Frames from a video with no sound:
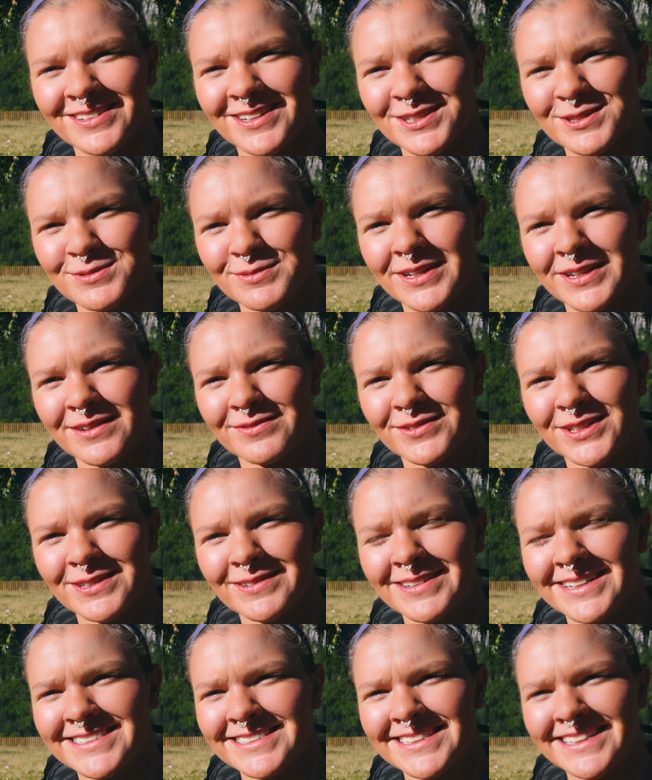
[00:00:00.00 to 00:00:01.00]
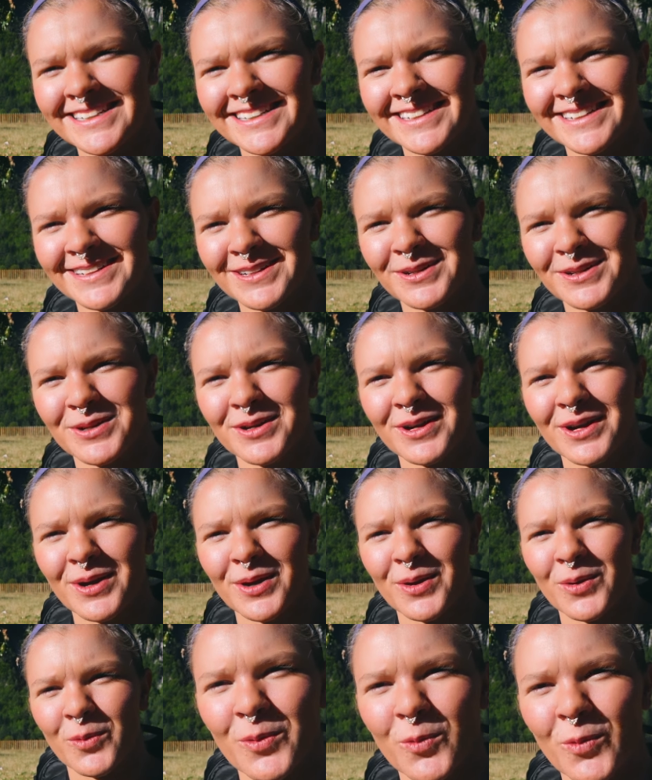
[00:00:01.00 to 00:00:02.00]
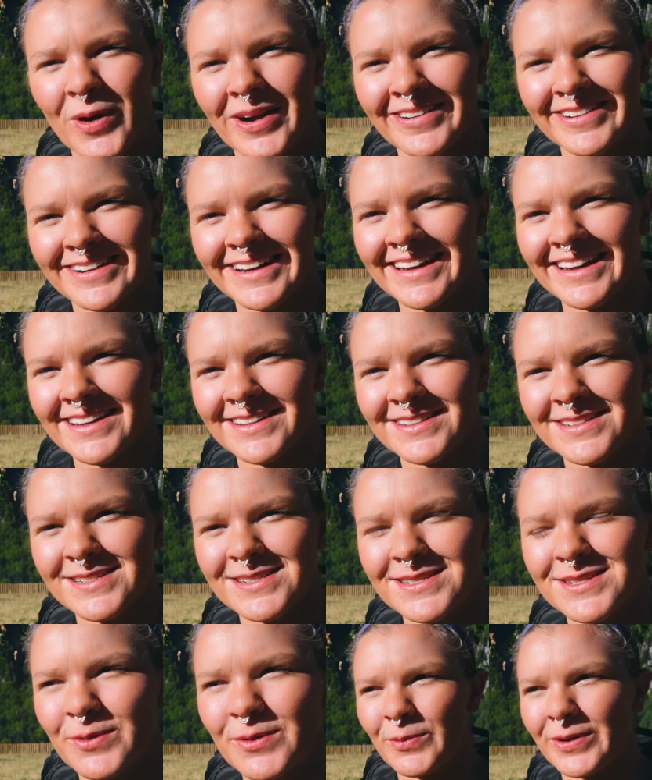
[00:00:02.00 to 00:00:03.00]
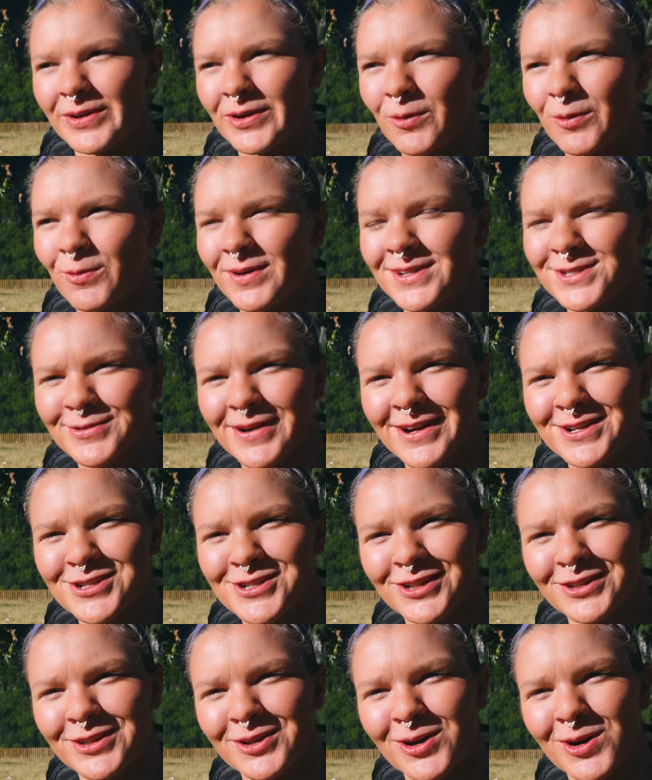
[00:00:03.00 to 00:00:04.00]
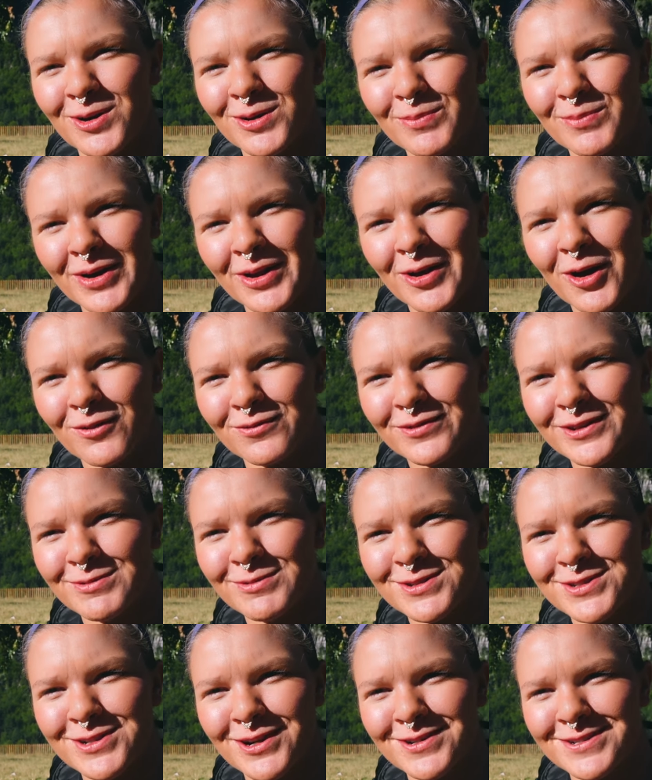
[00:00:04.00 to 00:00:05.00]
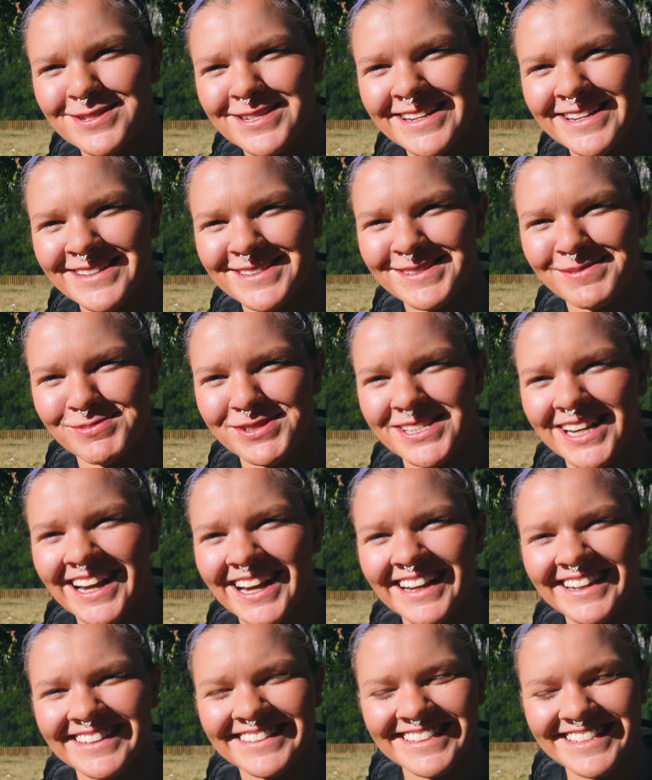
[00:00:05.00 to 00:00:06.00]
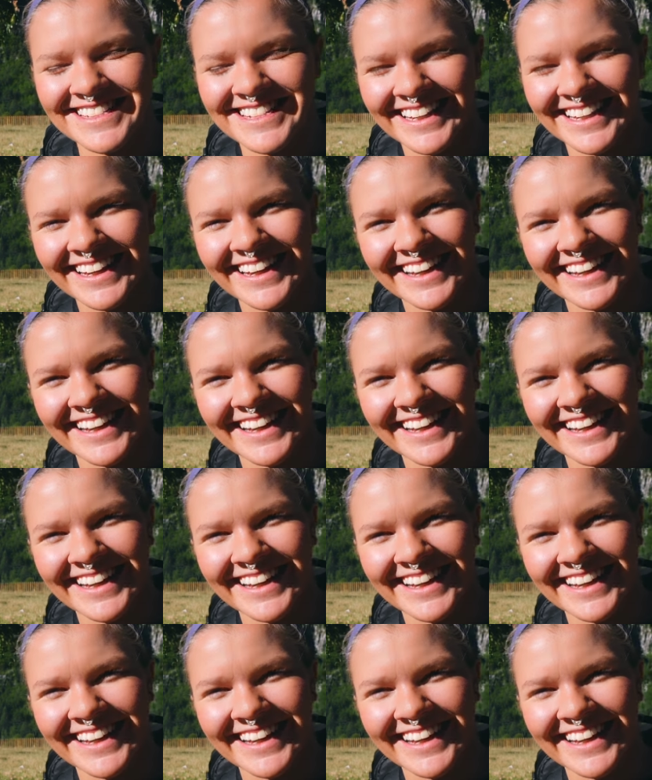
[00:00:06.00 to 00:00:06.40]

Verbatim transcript: because we have no idea where it is. We know what direction to go, but hopefully we'll start seeing some signs.